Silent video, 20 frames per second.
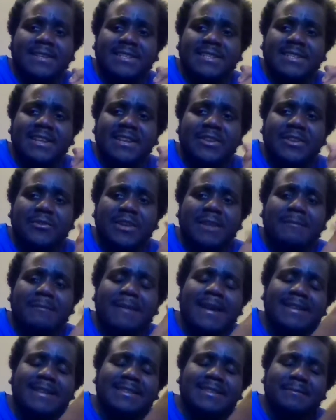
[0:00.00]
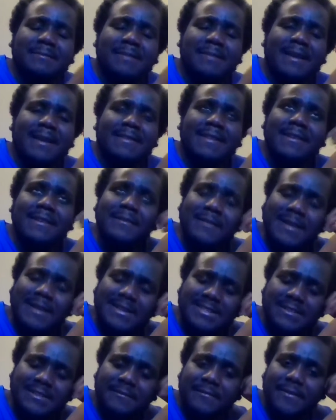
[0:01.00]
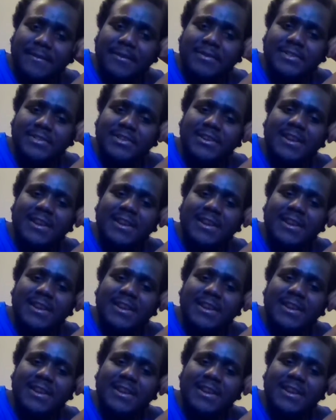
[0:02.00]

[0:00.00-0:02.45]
they do get back to the past. They do get back to the future,